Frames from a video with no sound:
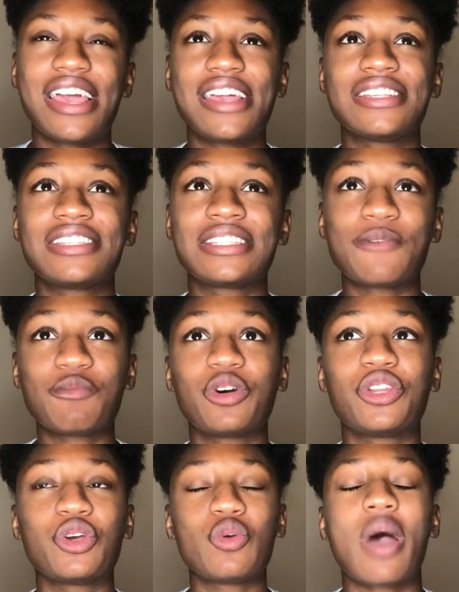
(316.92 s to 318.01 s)
is
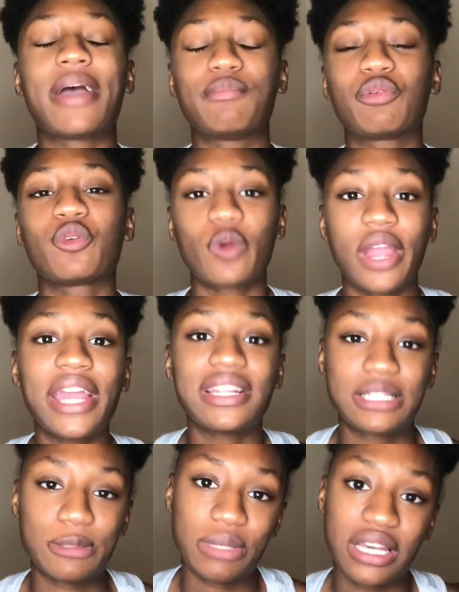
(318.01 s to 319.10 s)
someone who I
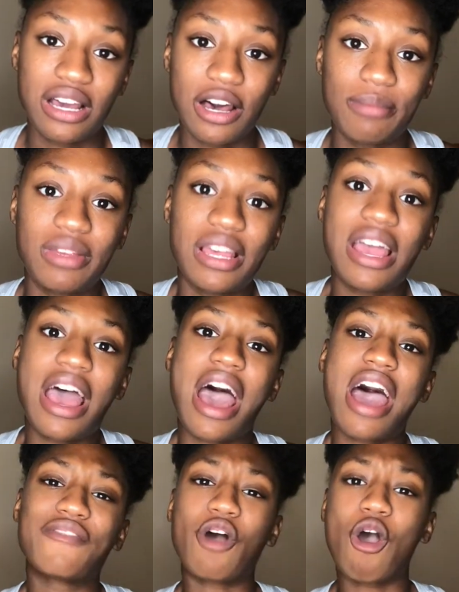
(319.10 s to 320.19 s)
prayed to become.
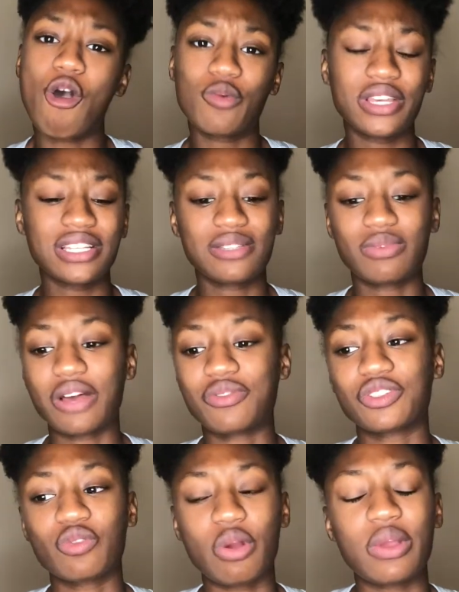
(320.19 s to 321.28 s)
I've always, when I
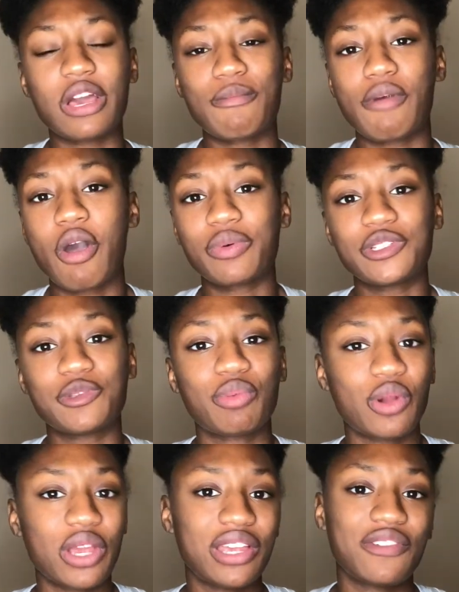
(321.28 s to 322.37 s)
was growing up, always
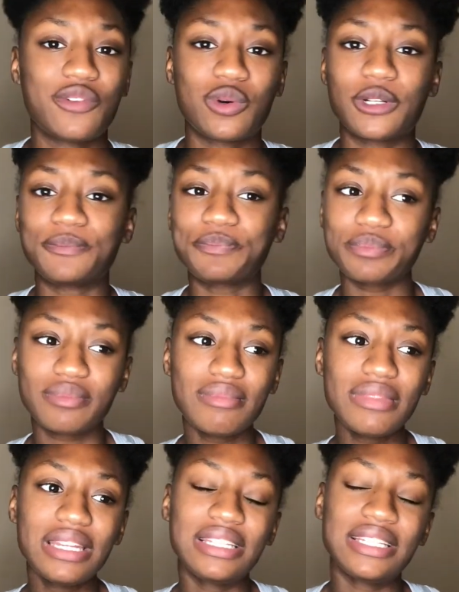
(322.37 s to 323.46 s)
prayed for
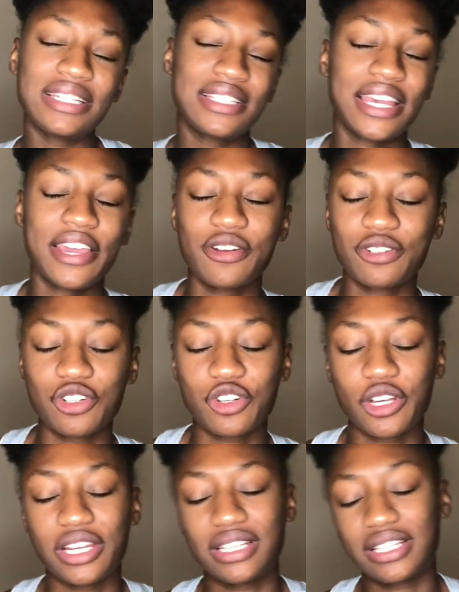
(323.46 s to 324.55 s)
this character
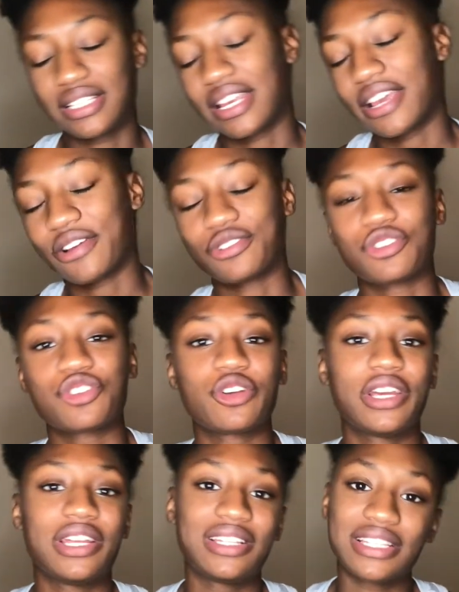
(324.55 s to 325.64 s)
trait, this character
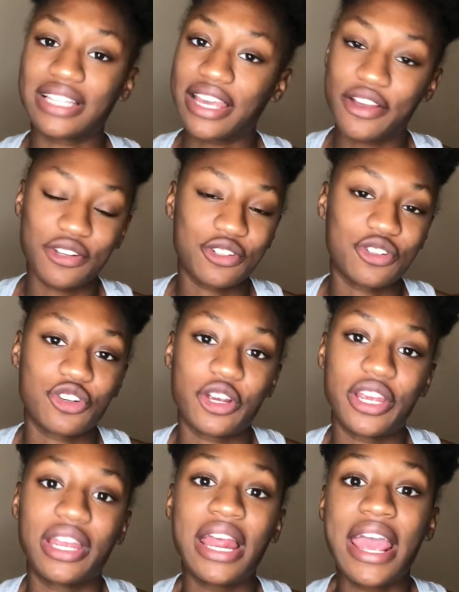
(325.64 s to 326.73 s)
trait, this character
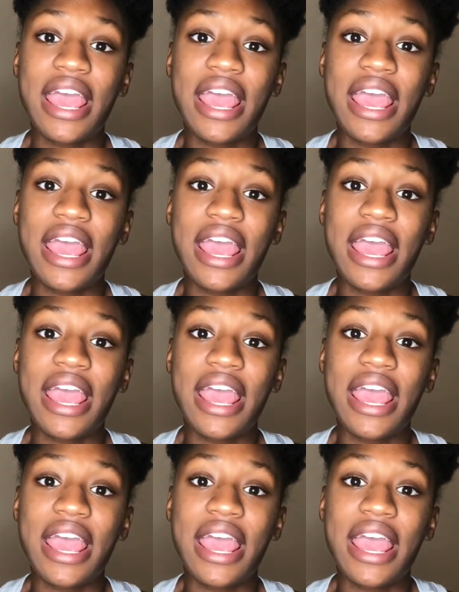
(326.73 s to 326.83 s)
trait.